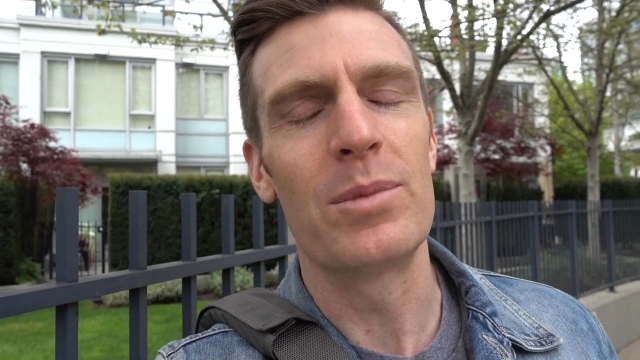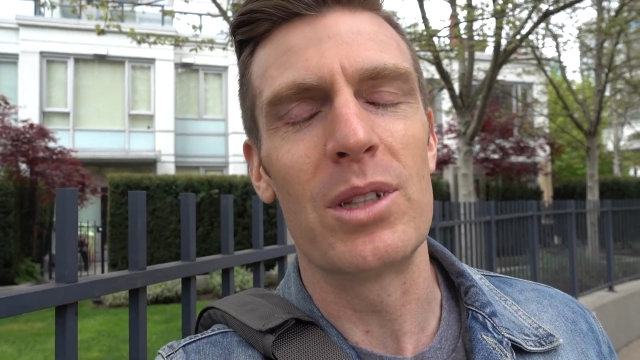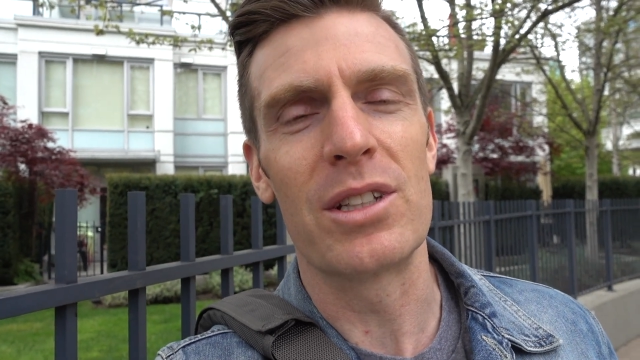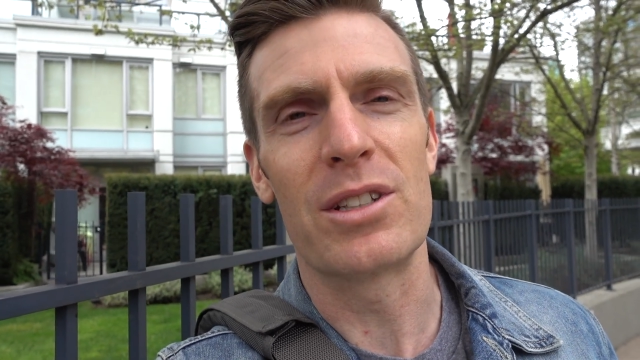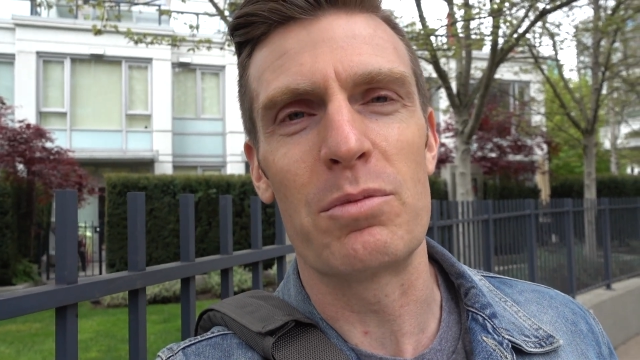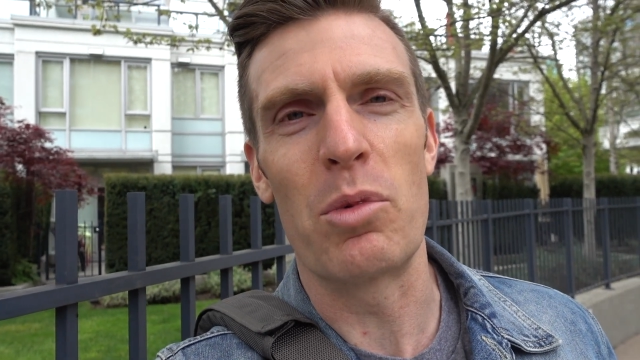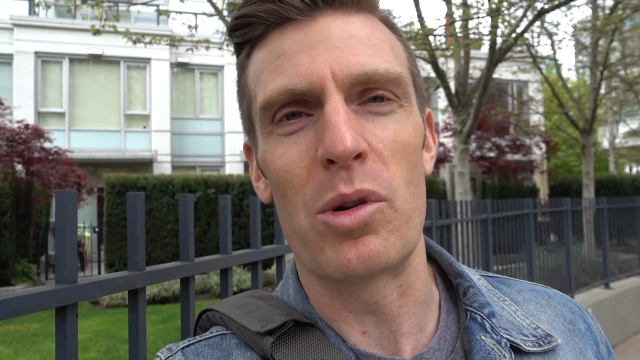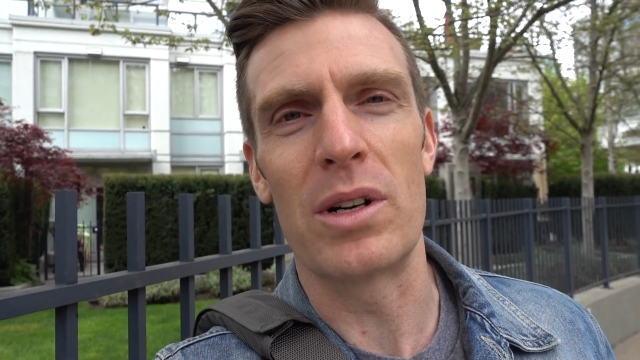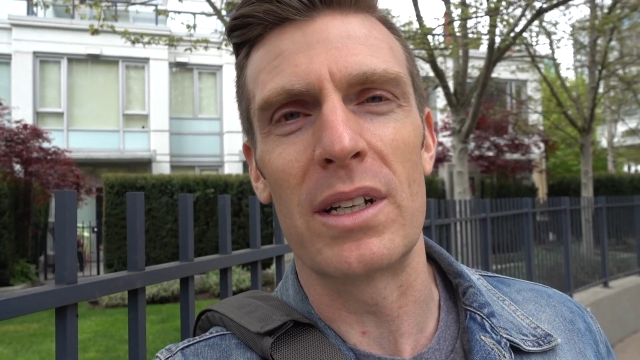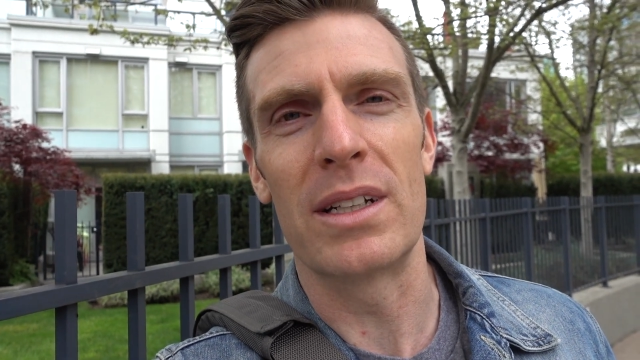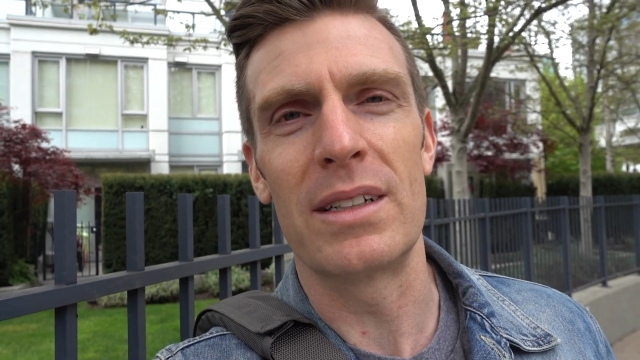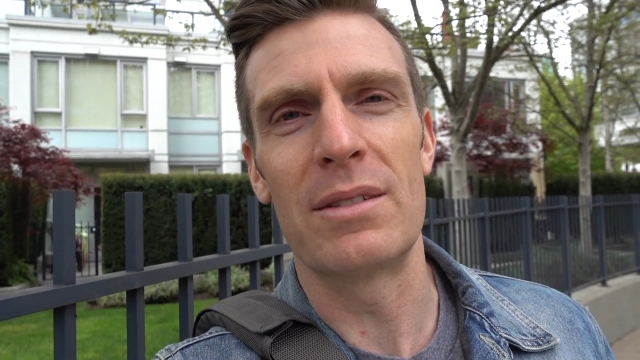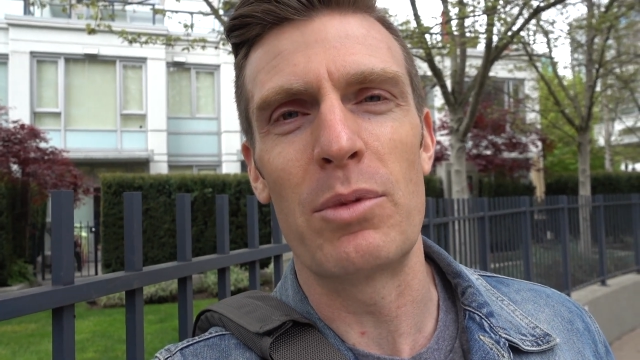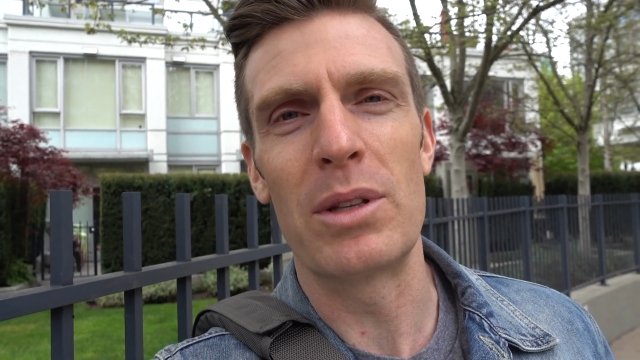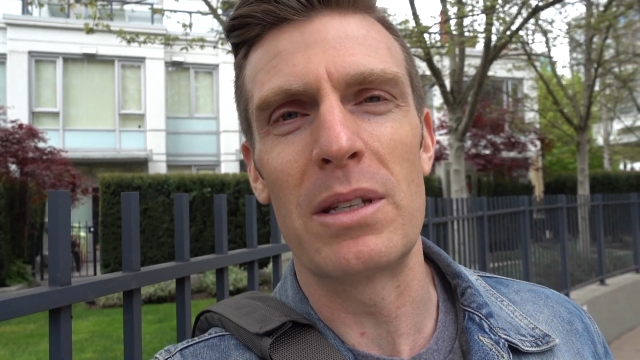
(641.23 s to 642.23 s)
this
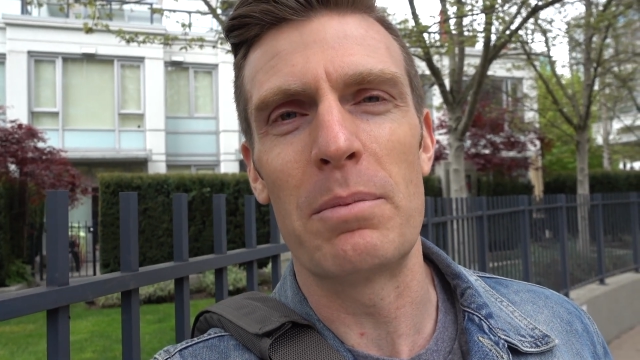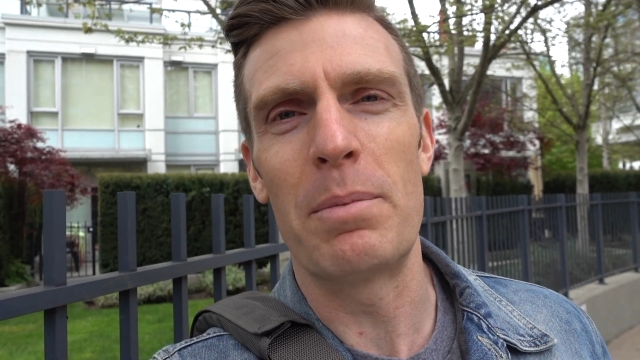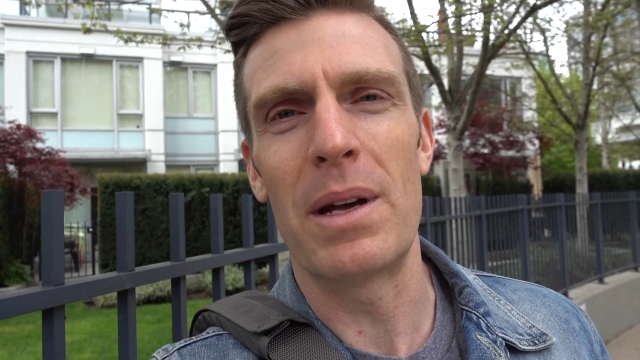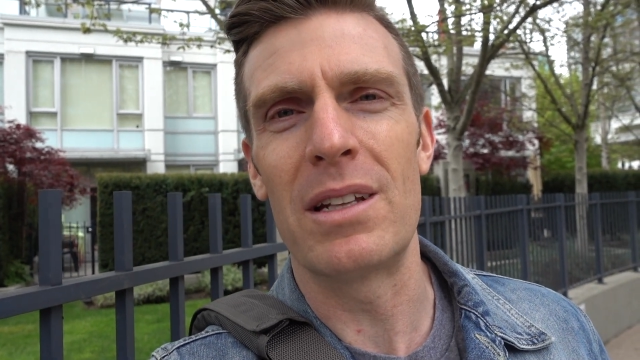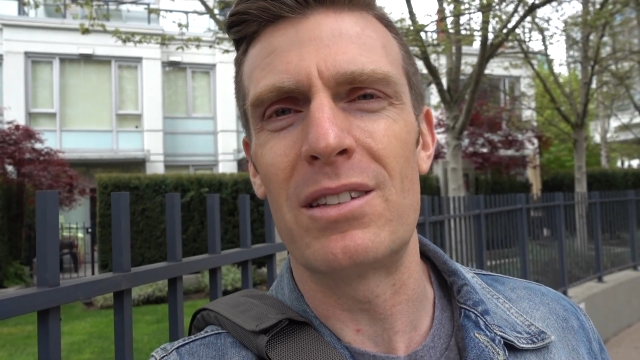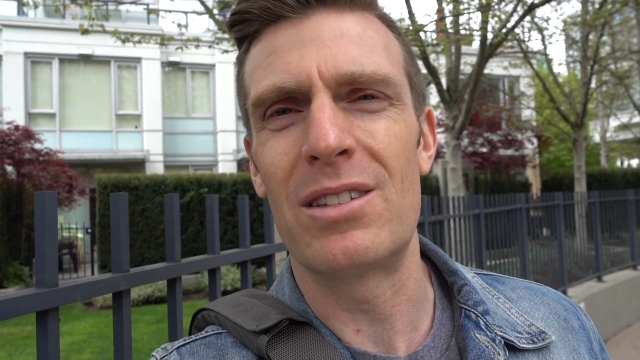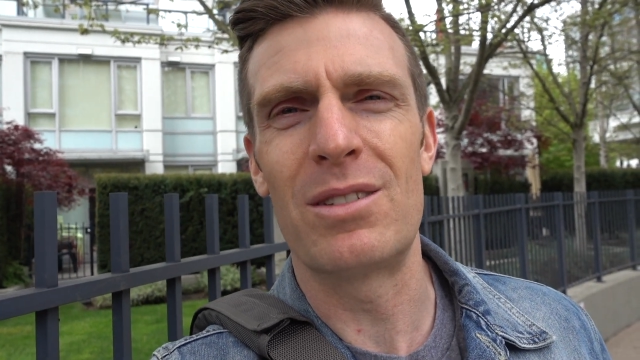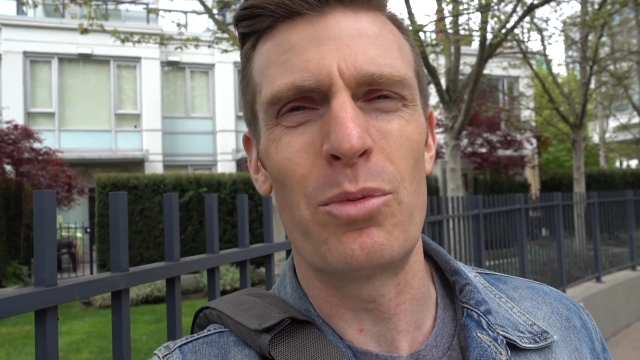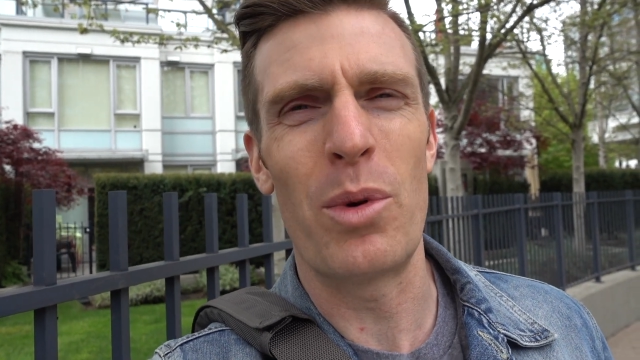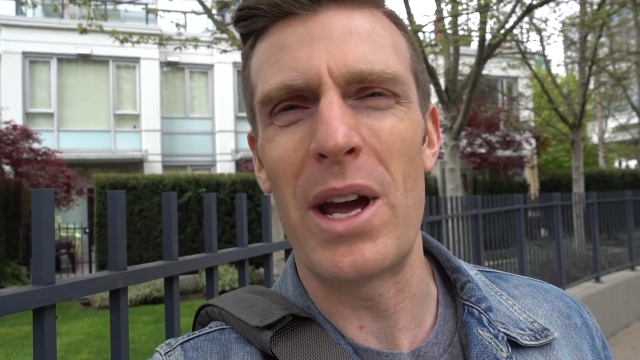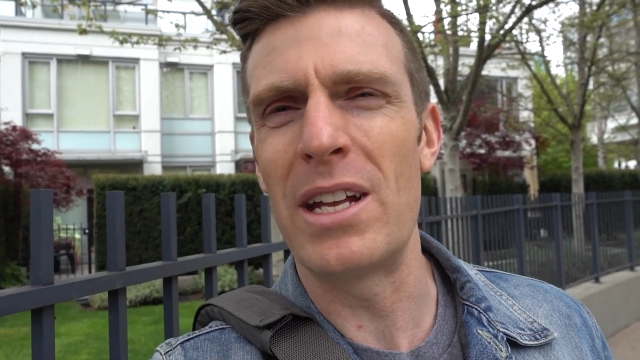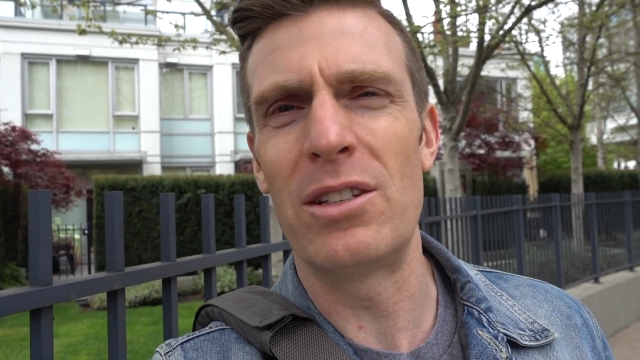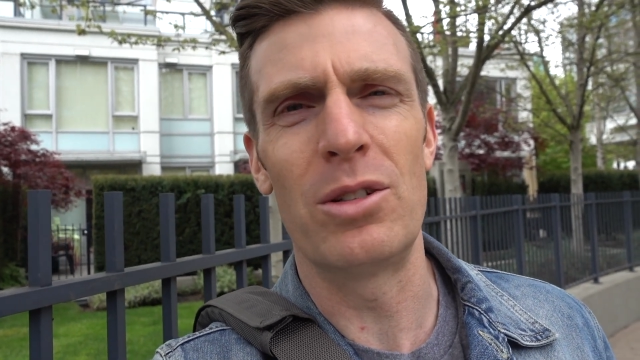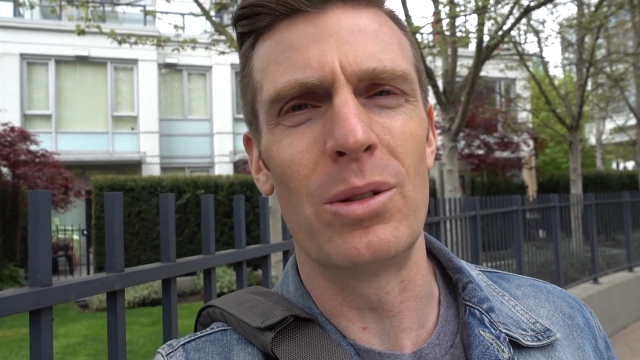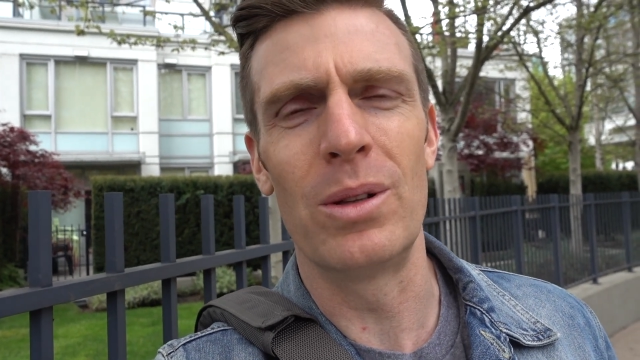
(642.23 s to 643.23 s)
morning. Went to bed
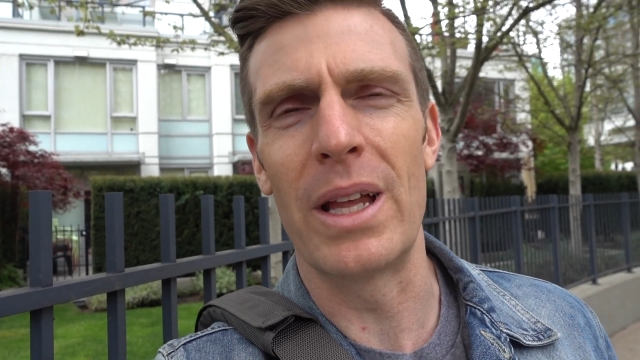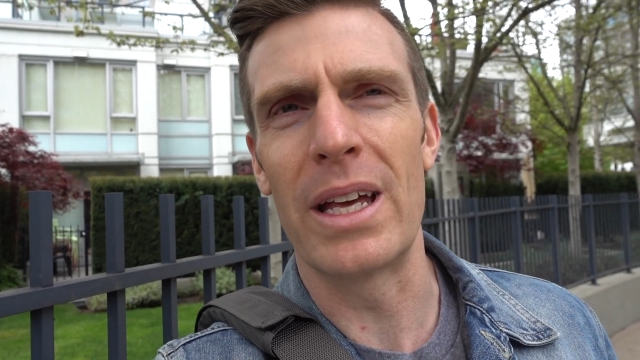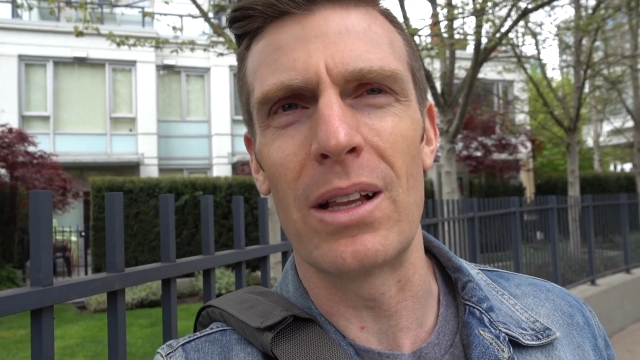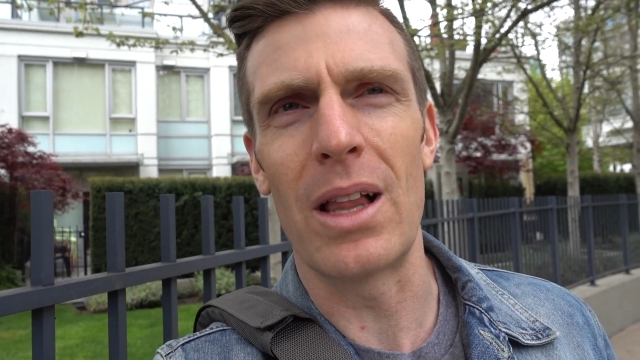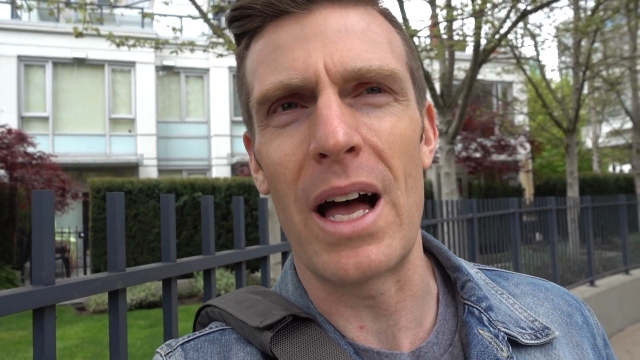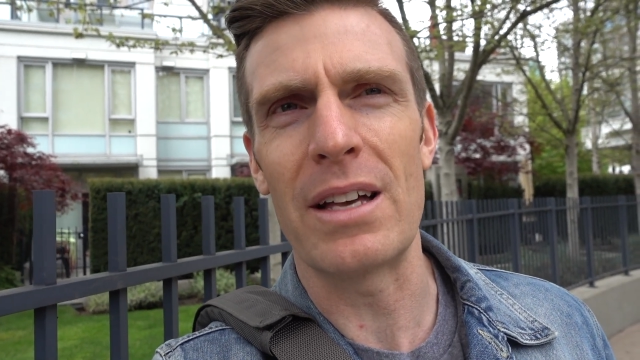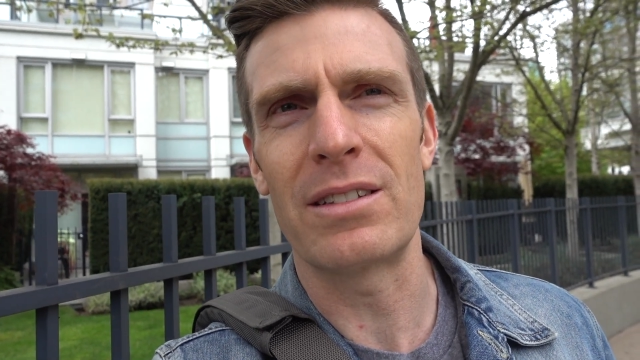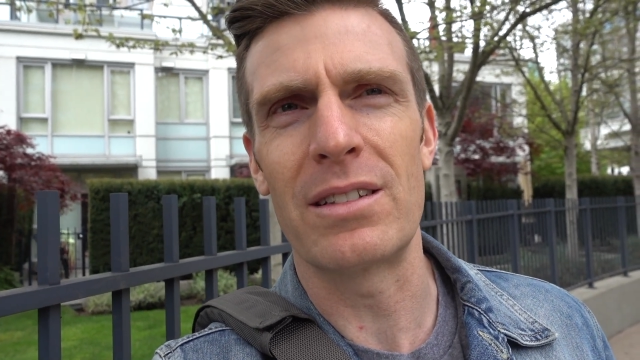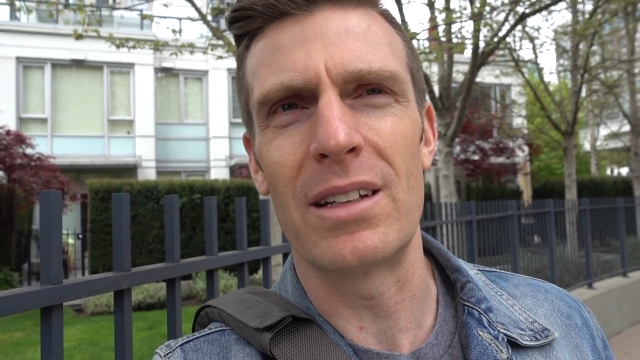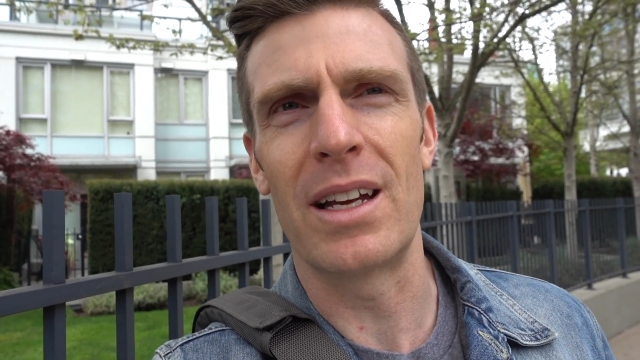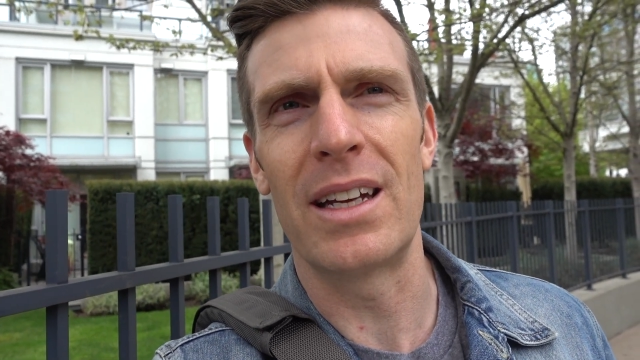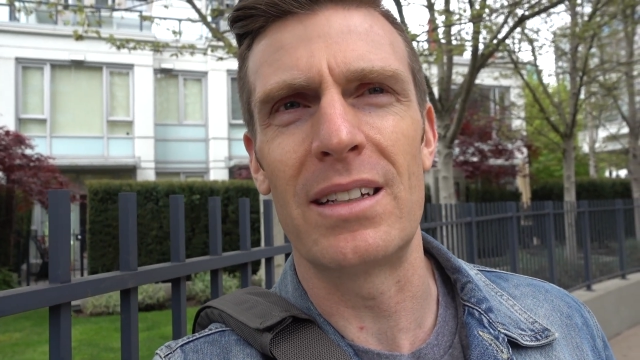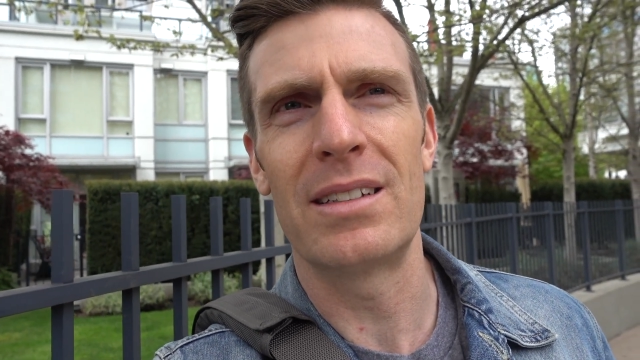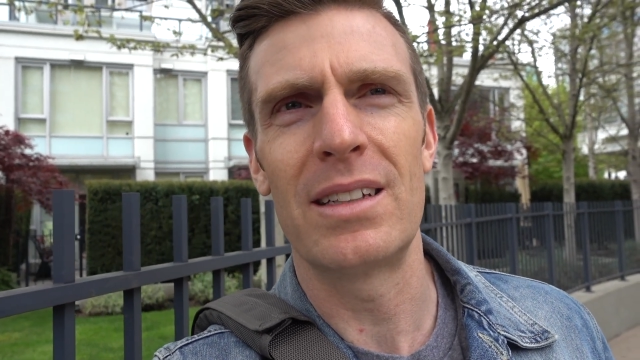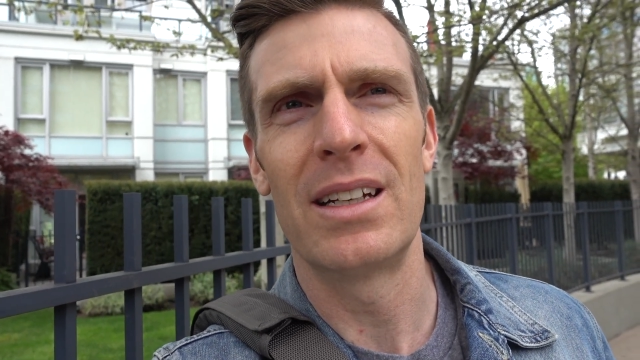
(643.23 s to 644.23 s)
way too late last
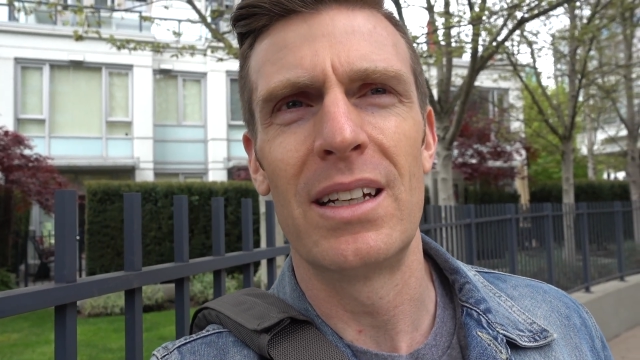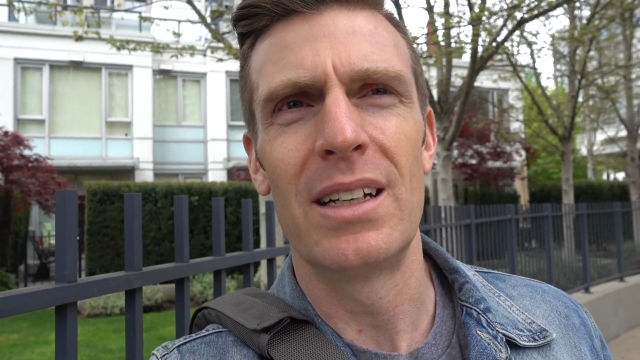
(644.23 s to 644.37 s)
night.